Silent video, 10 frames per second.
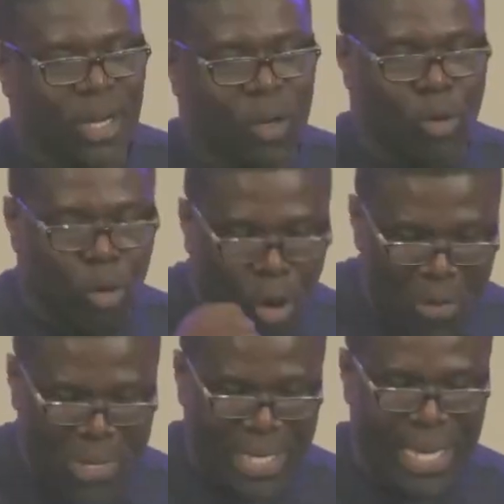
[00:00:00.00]

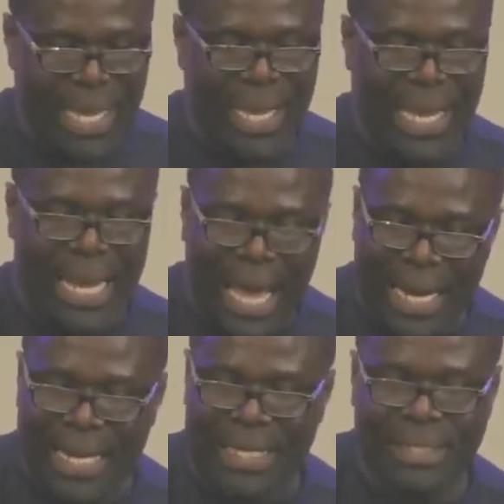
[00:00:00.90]
glory and
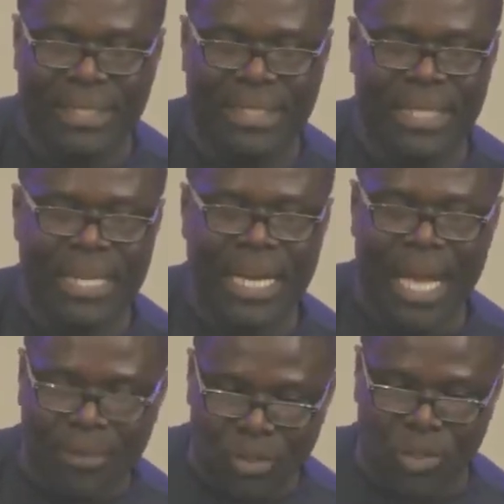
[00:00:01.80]
honor
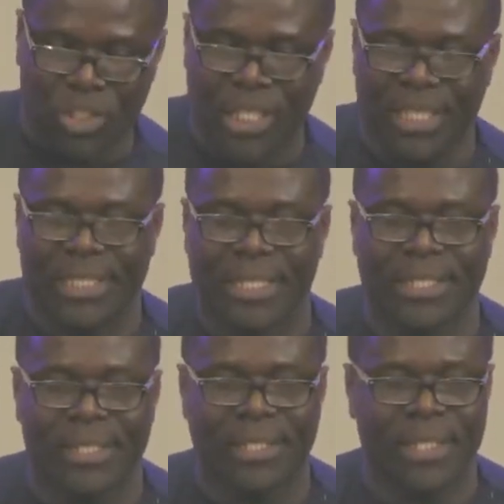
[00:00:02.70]
comes to
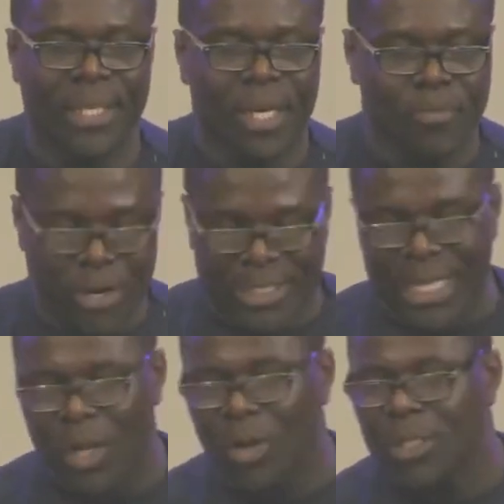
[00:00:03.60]
Jesus. Praise
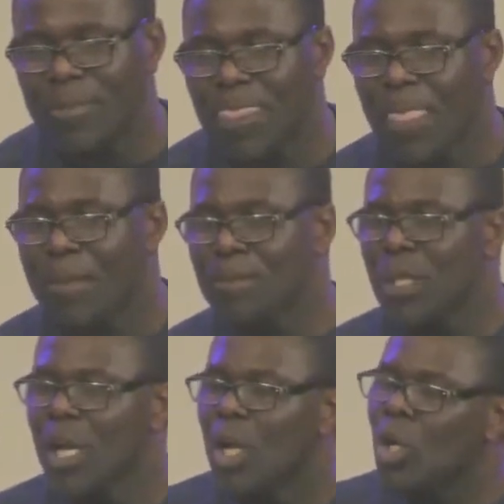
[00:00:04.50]
the Lord.
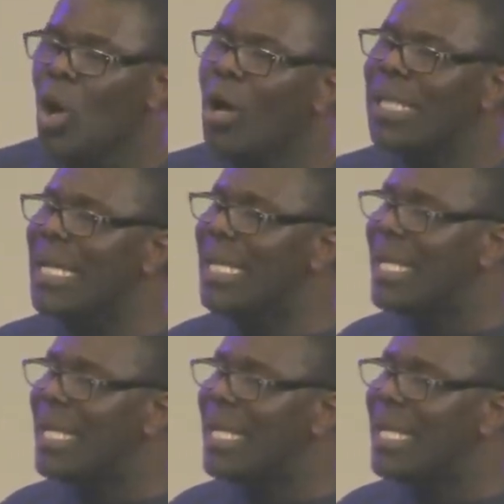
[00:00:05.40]
Not only